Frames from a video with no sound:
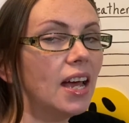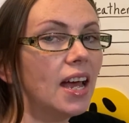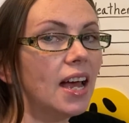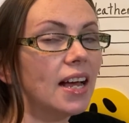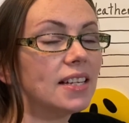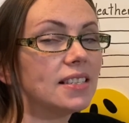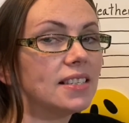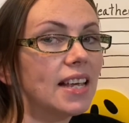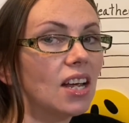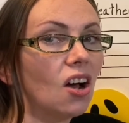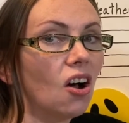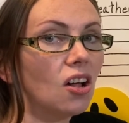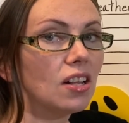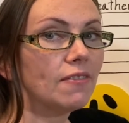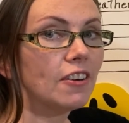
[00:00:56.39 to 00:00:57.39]
and say
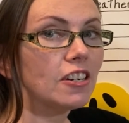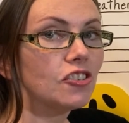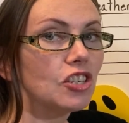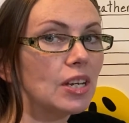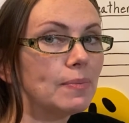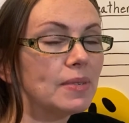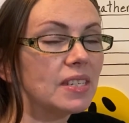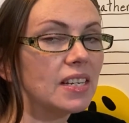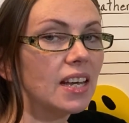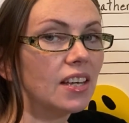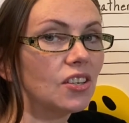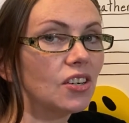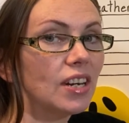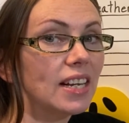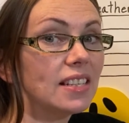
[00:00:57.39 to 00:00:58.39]
all of our shapes
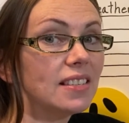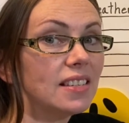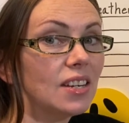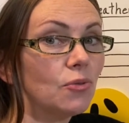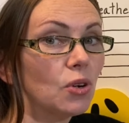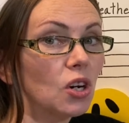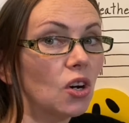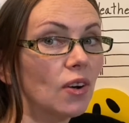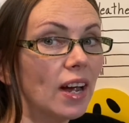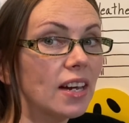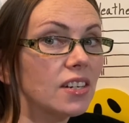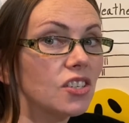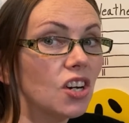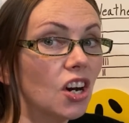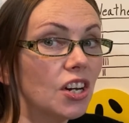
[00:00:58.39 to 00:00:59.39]
together and see if we're correct.
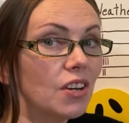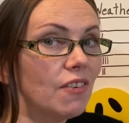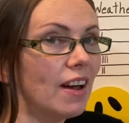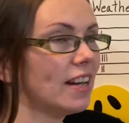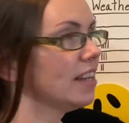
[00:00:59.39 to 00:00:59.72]
Are you ready?